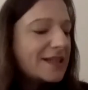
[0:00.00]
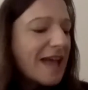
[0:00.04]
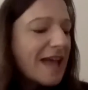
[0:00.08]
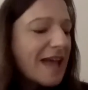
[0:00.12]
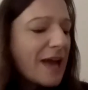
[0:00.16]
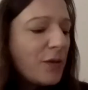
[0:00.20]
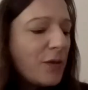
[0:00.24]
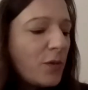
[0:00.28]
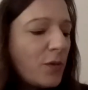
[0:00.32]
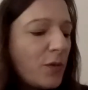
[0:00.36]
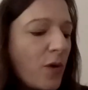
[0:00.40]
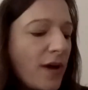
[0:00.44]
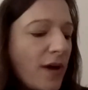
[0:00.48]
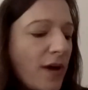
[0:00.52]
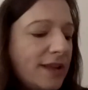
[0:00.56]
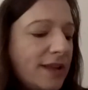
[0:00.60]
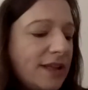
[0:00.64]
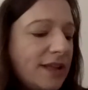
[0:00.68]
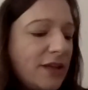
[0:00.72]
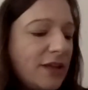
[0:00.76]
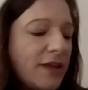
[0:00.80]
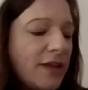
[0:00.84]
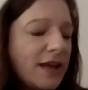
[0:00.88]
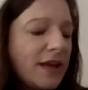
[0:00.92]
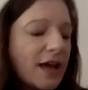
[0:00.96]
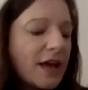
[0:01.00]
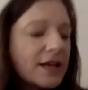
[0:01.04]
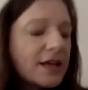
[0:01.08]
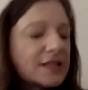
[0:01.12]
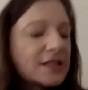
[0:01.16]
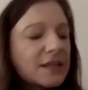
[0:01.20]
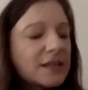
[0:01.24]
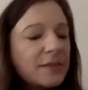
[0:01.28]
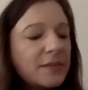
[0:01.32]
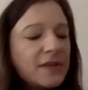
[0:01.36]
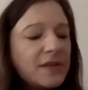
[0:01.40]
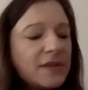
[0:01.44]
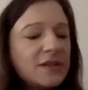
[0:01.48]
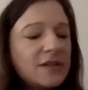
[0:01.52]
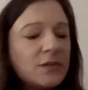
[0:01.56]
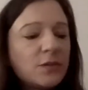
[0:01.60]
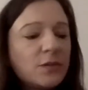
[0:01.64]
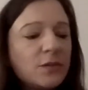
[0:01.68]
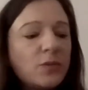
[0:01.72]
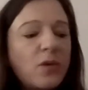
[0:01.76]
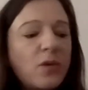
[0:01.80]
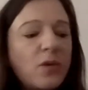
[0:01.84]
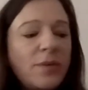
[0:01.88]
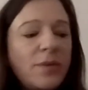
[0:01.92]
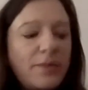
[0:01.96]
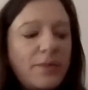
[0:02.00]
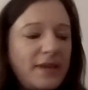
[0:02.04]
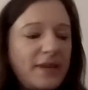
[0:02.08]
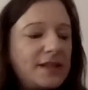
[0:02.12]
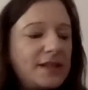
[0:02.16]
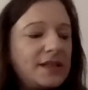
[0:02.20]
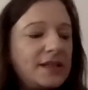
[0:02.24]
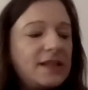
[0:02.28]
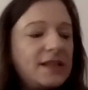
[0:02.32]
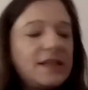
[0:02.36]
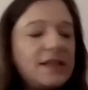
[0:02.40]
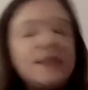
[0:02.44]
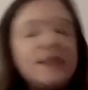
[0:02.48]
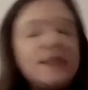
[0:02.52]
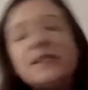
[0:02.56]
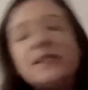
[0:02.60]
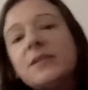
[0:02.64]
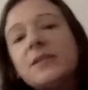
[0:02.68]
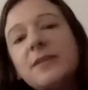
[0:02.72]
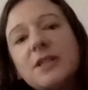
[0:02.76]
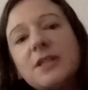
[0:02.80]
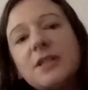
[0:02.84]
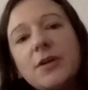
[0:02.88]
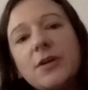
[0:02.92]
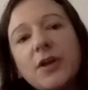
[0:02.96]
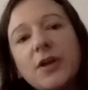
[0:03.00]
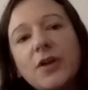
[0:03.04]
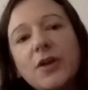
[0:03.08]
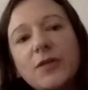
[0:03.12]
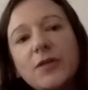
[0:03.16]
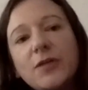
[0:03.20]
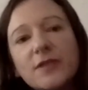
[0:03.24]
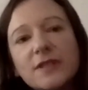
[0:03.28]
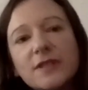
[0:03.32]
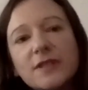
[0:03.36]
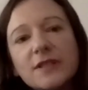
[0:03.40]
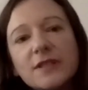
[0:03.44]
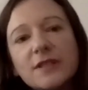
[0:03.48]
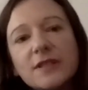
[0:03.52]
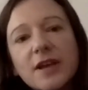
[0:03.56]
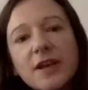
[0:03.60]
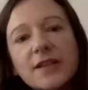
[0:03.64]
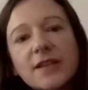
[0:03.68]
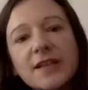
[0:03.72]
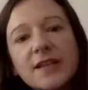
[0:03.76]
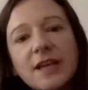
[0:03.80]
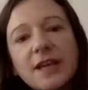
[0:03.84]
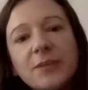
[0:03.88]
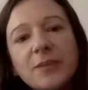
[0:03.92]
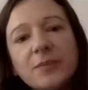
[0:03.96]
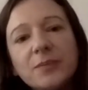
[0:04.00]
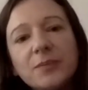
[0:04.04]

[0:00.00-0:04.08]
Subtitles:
And why do you think customers want businesses to be doing good for society?